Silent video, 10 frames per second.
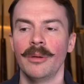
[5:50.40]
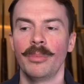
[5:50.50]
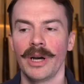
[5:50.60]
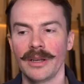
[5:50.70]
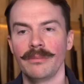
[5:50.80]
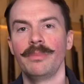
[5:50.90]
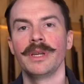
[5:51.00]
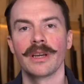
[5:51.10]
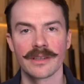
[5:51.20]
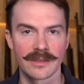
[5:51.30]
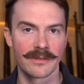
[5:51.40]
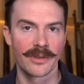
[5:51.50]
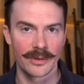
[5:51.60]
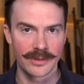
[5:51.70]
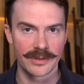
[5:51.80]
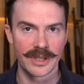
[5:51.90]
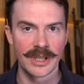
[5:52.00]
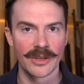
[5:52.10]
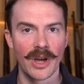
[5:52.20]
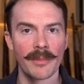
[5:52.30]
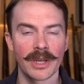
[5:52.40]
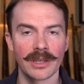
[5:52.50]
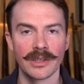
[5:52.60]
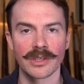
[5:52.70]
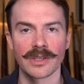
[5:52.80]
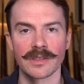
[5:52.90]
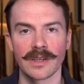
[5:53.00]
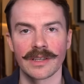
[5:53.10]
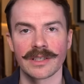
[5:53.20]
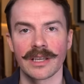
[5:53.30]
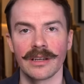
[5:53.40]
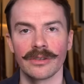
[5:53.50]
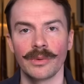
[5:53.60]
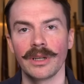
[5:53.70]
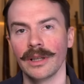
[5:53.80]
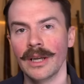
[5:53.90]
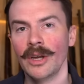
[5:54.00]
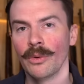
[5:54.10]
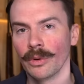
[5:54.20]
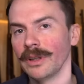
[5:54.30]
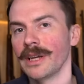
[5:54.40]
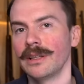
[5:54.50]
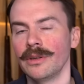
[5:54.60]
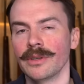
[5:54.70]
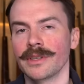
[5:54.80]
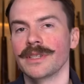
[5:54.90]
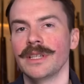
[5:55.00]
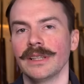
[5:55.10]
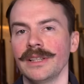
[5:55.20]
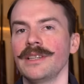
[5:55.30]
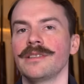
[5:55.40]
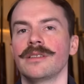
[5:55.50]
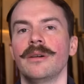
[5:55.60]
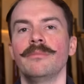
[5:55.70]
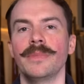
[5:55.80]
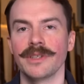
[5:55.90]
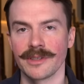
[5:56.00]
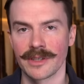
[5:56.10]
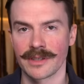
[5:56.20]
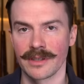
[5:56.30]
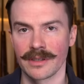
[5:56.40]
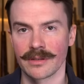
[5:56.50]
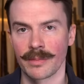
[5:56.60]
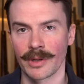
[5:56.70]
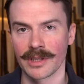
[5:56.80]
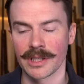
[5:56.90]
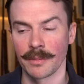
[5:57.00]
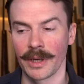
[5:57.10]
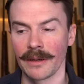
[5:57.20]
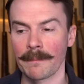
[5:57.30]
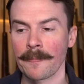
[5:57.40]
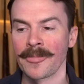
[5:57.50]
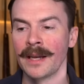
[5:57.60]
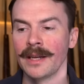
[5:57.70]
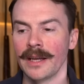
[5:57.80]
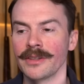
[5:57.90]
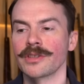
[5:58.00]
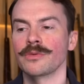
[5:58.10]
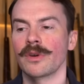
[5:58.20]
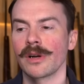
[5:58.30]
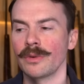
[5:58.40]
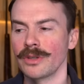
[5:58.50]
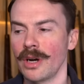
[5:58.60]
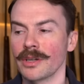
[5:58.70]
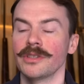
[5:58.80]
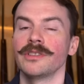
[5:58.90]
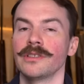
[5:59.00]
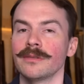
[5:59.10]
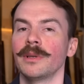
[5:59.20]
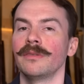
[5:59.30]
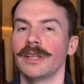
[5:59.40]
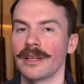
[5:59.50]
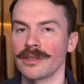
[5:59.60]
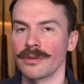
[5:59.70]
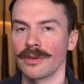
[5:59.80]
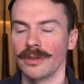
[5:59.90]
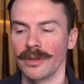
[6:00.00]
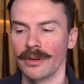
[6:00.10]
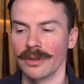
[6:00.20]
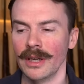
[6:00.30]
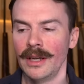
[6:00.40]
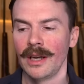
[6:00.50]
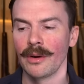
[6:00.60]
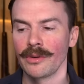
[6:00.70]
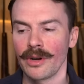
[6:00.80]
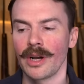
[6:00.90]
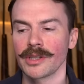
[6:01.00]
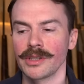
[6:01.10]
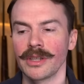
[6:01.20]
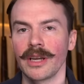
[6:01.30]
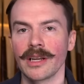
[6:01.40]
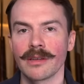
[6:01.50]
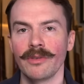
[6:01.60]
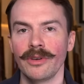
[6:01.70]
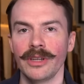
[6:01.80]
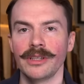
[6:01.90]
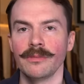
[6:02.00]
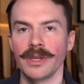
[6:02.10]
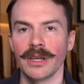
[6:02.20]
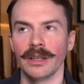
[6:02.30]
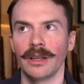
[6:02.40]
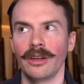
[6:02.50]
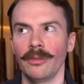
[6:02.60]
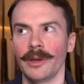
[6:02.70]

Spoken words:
but because of those economic conditions that I stated as well, we're likely going to see at least some businesses participate. And this is where I would caution, this is a bit of an editorial note, I would caution the gun community to be a little